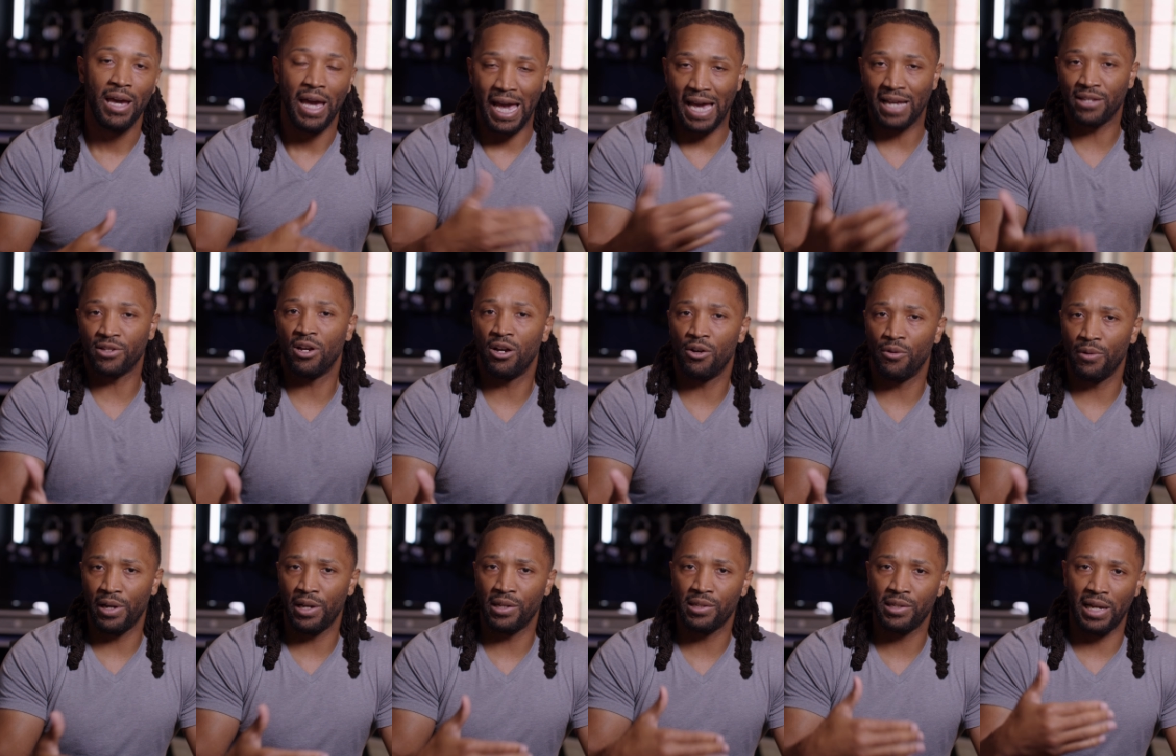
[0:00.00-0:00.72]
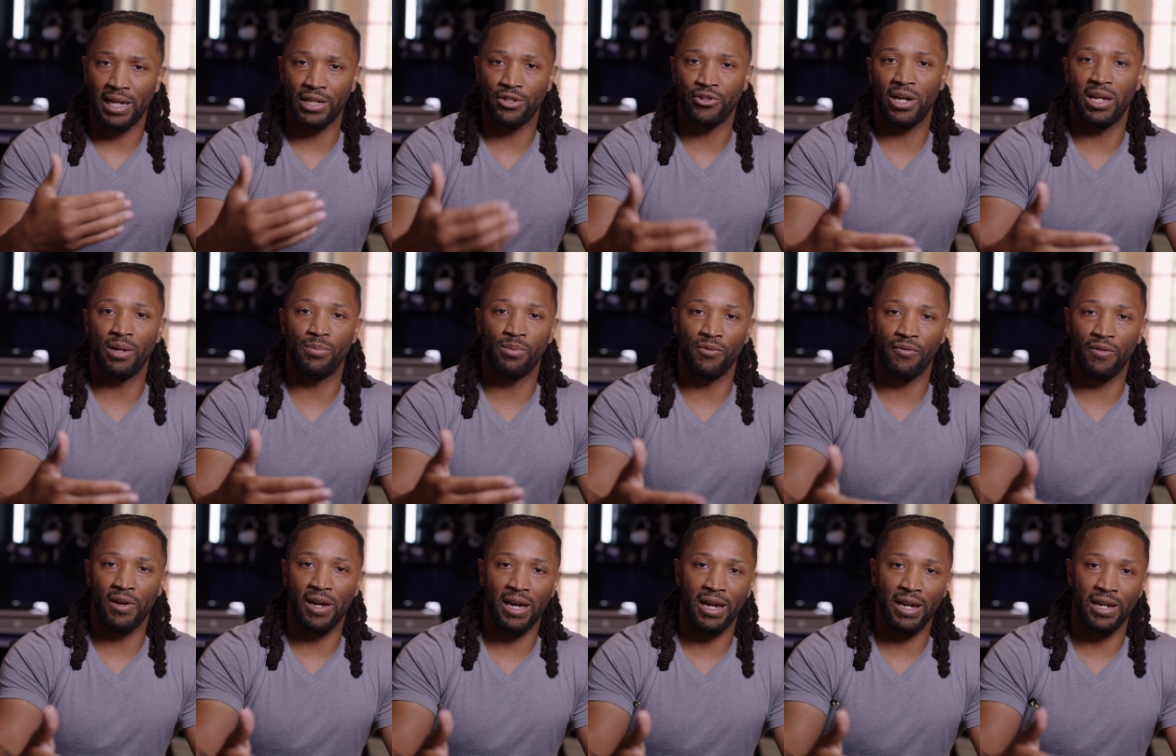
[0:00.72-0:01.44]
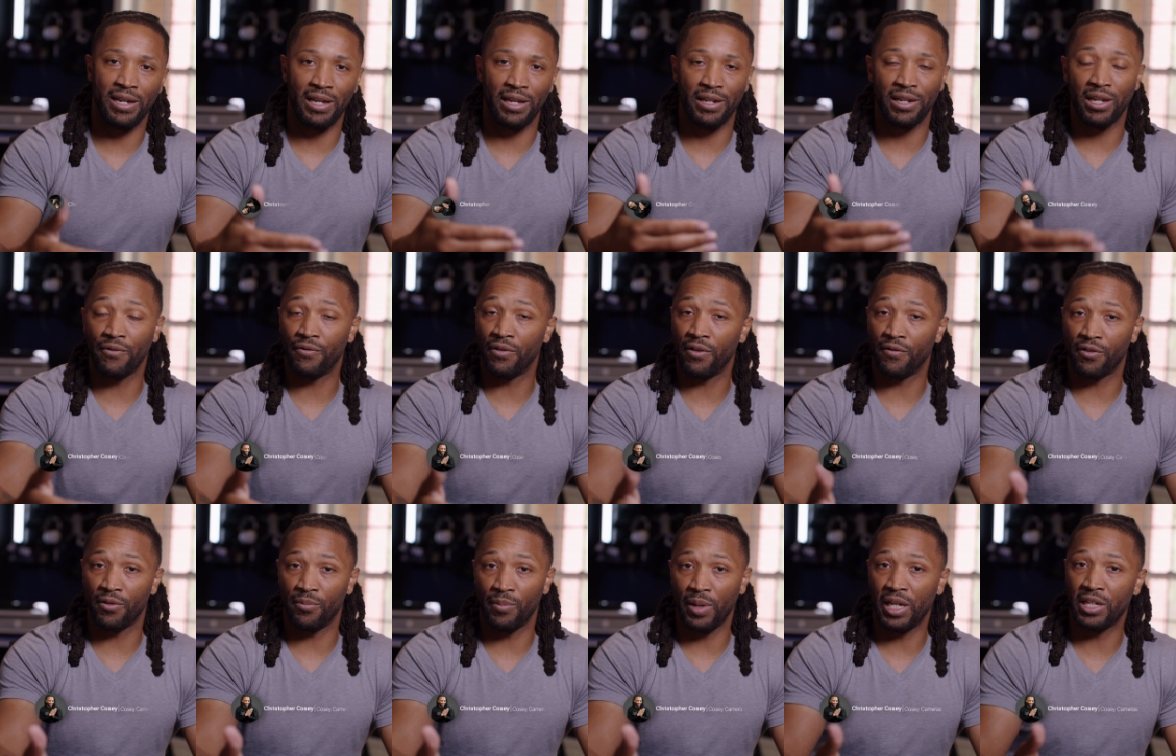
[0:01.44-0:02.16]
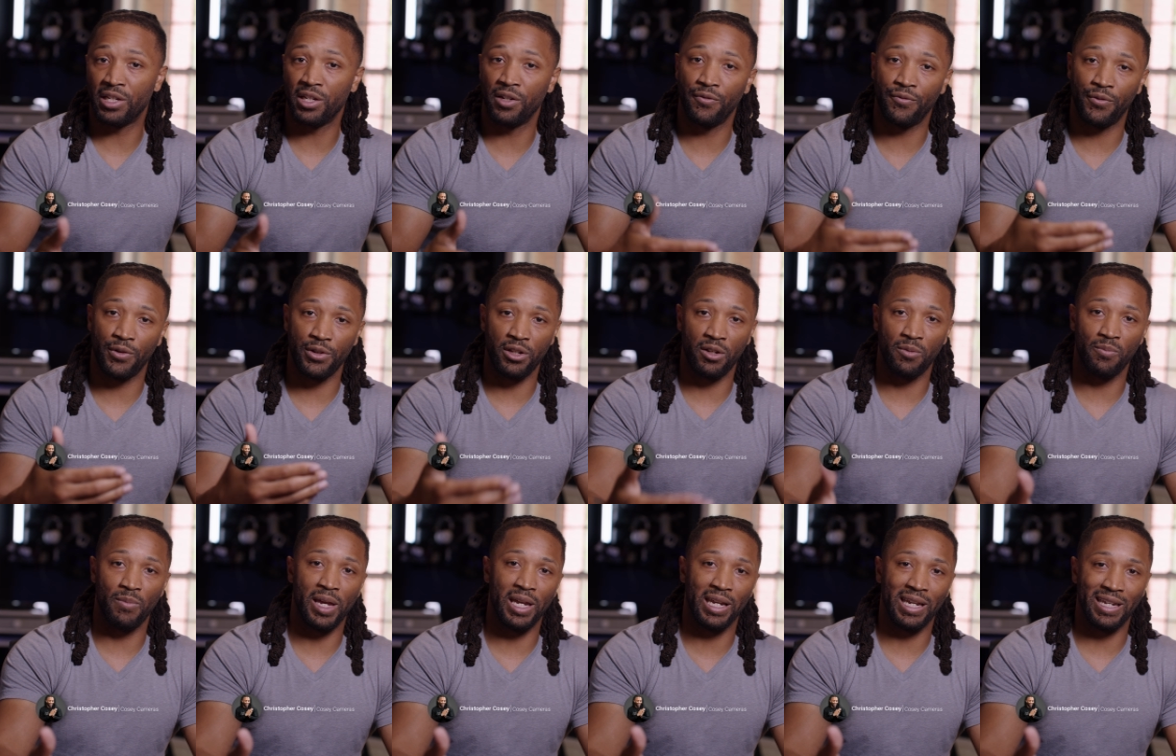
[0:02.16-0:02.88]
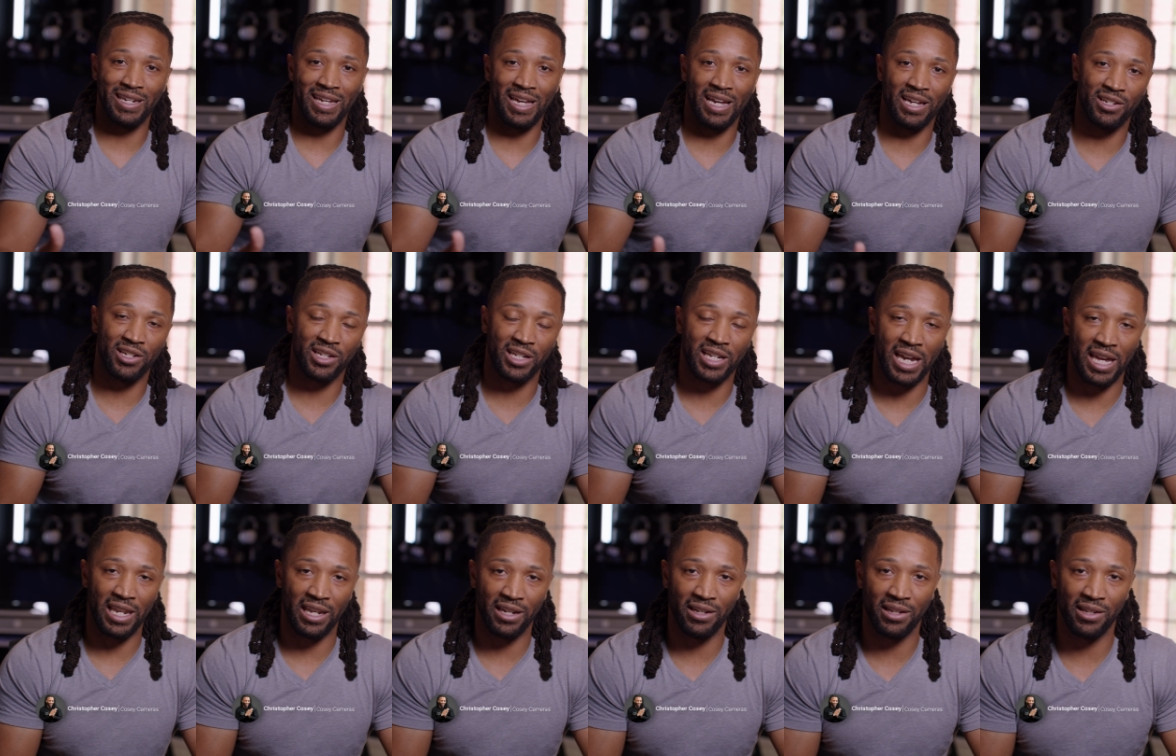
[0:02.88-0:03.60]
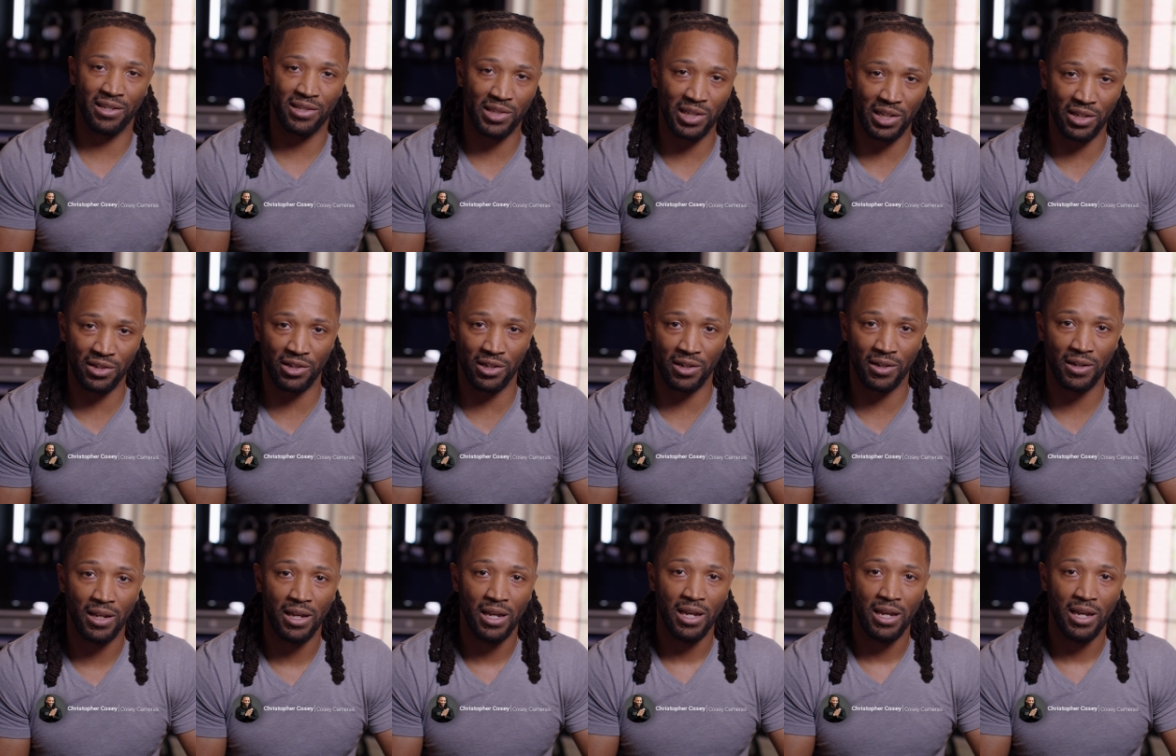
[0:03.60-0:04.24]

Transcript: As always, I try to provide enough information for you to make an educated decision.